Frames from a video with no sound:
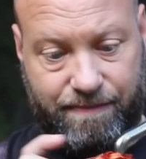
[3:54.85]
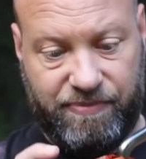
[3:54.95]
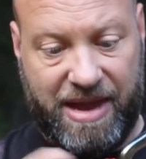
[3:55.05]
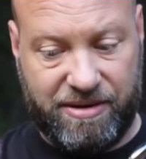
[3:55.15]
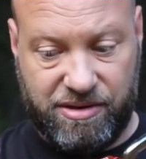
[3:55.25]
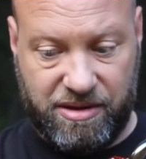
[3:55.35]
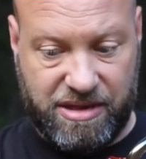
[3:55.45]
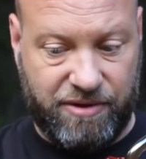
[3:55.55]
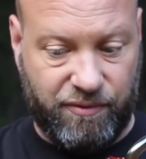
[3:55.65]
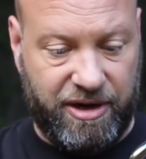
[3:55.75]
that's this
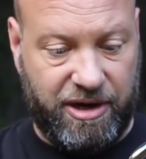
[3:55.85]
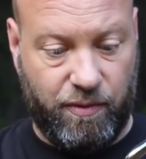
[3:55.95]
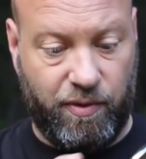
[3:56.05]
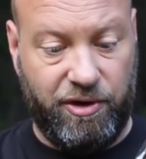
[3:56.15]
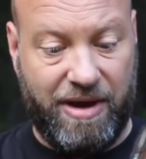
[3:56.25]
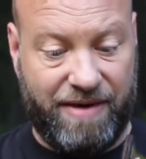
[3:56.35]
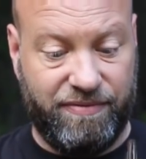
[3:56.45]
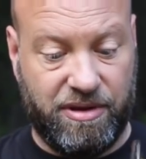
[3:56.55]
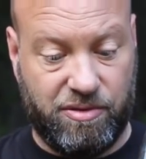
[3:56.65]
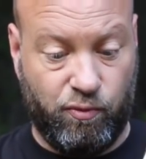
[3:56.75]
end right here where you have
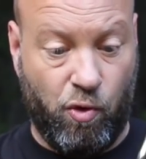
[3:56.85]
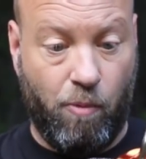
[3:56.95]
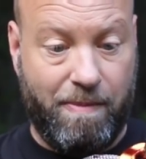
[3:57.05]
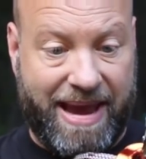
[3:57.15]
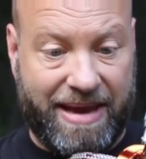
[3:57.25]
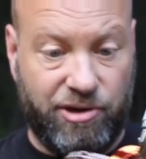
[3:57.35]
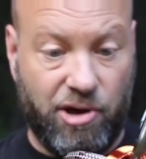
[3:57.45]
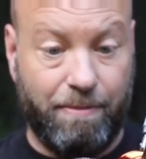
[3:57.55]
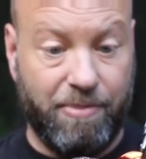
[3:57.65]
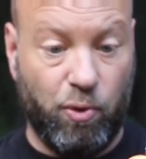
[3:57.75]
this Ropeman
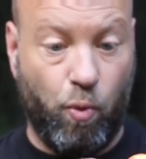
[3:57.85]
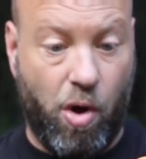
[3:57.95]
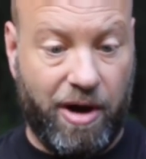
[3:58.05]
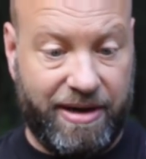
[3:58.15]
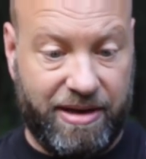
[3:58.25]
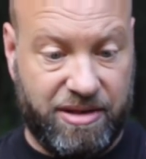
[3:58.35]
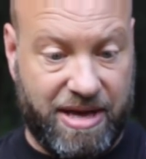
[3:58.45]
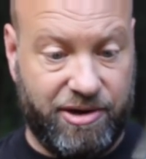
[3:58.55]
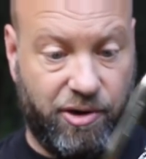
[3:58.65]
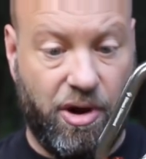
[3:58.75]
number one
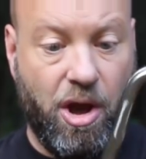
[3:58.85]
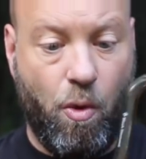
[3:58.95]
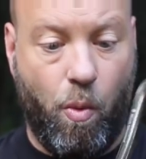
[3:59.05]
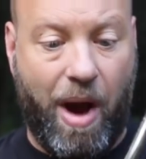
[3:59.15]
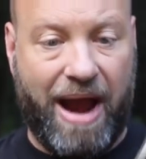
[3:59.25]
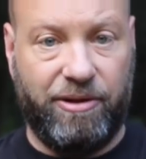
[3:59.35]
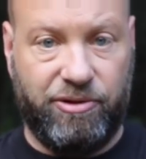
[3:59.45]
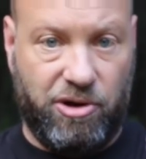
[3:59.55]
ascender. Wild